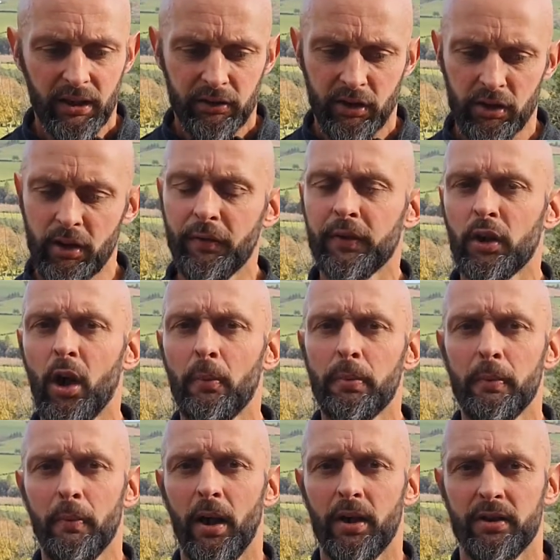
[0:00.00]
There's different
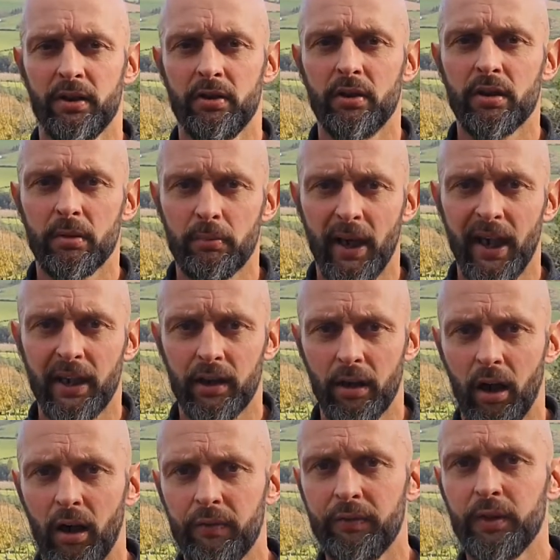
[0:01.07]
compromises you can make, and
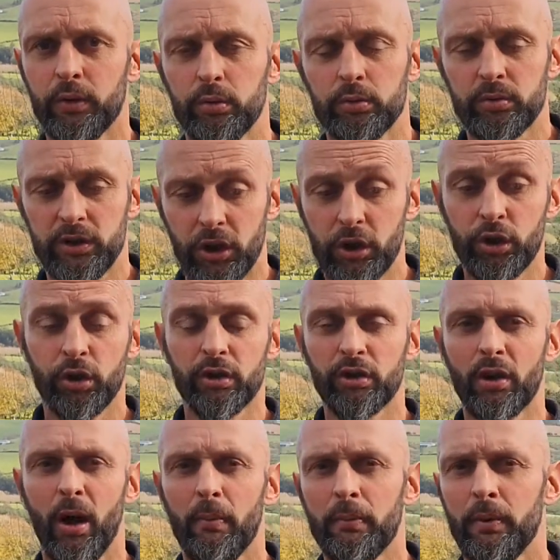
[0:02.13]
I feel you shouldn't
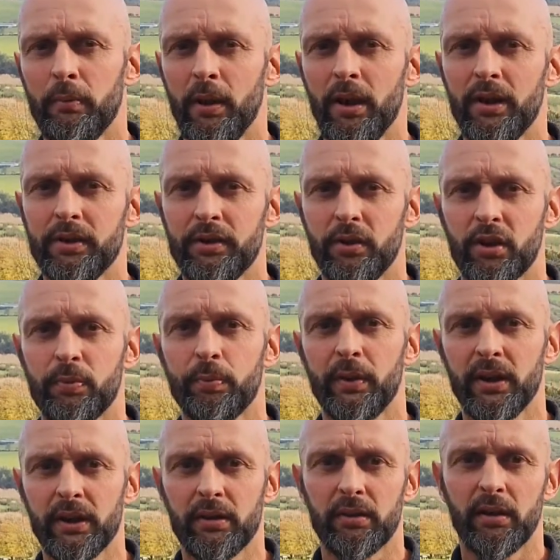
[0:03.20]
compromise your
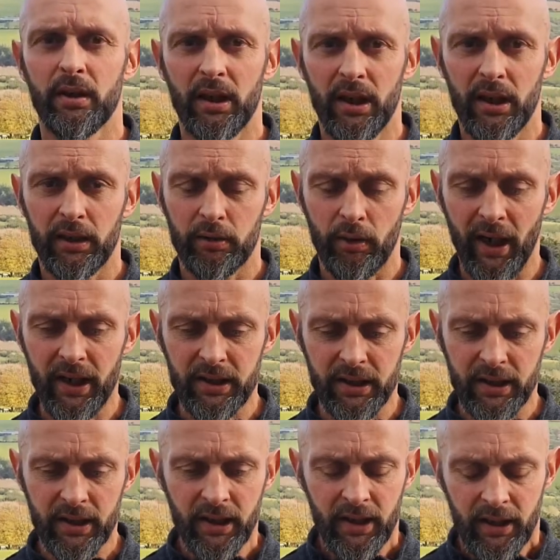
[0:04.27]
spring grazing,
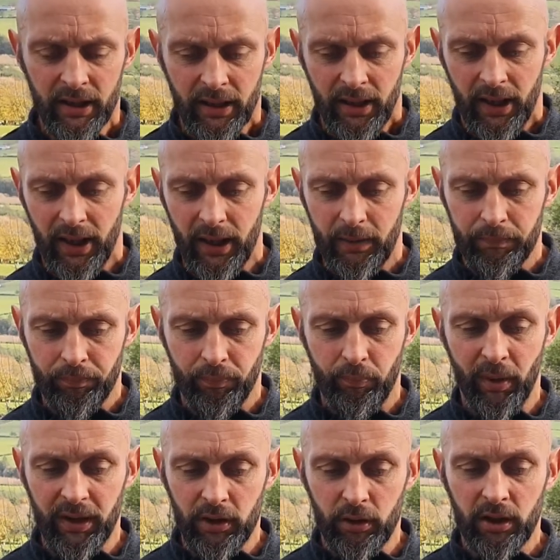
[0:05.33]

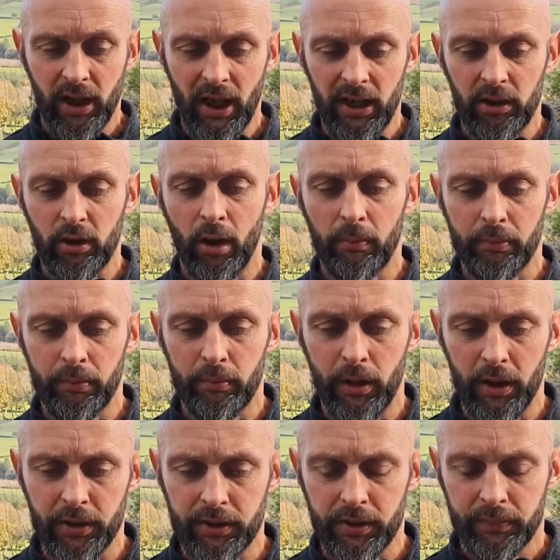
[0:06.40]
but you can
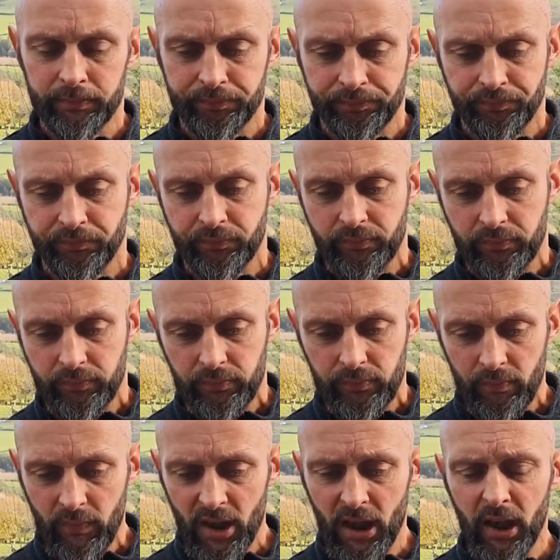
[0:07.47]
compromise
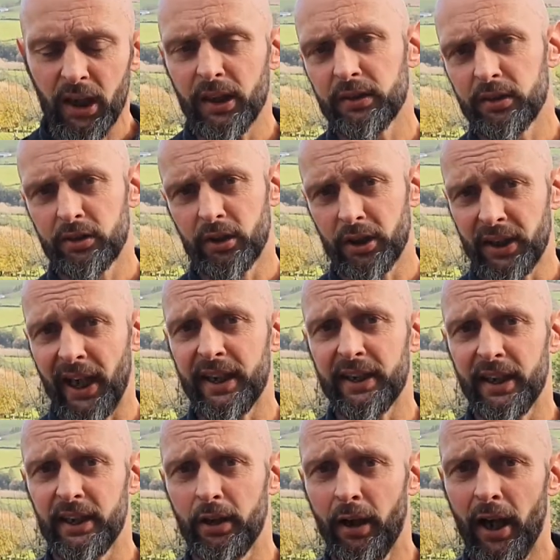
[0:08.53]
the date
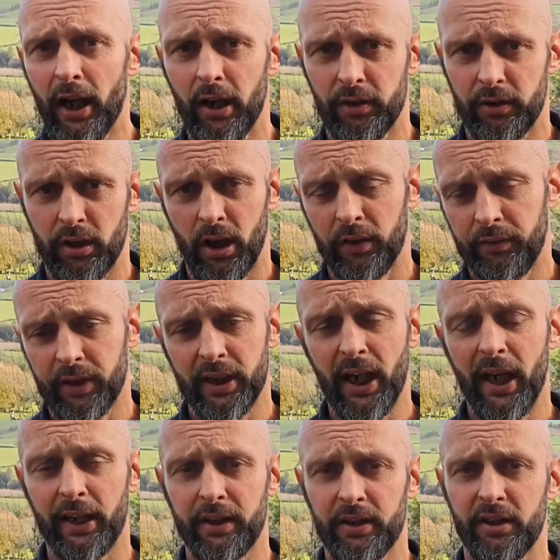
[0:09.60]
that you house. If your
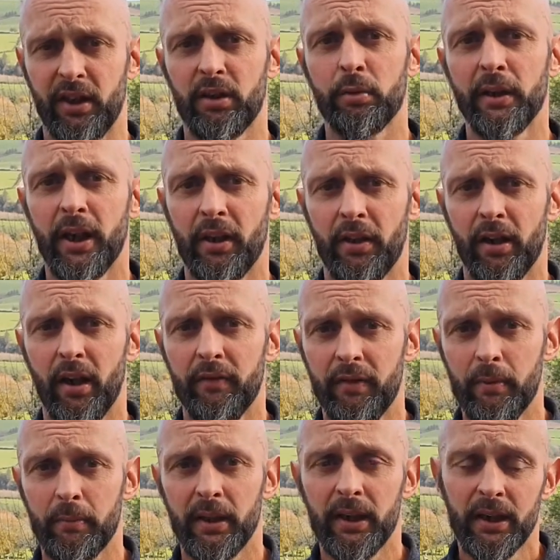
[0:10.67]
target is the 20th of
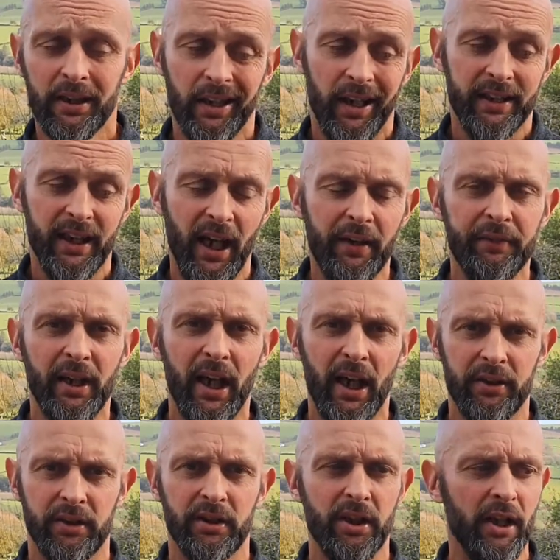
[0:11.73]
November and you have to
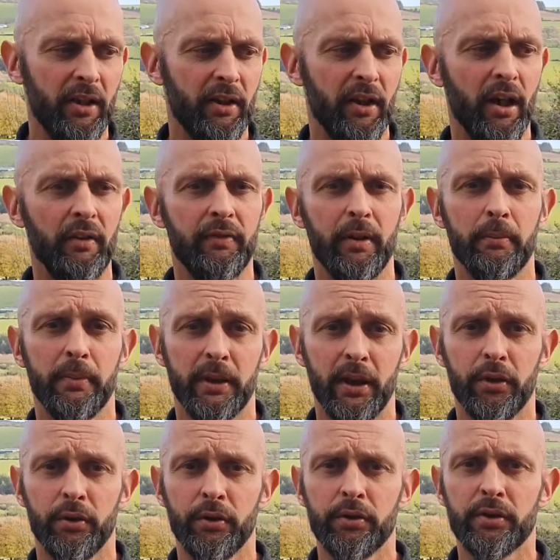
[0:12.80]
house the 10th of November, then
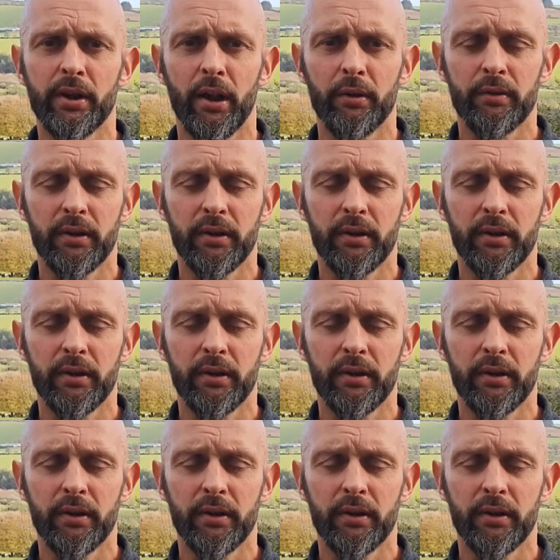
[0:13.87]
do so.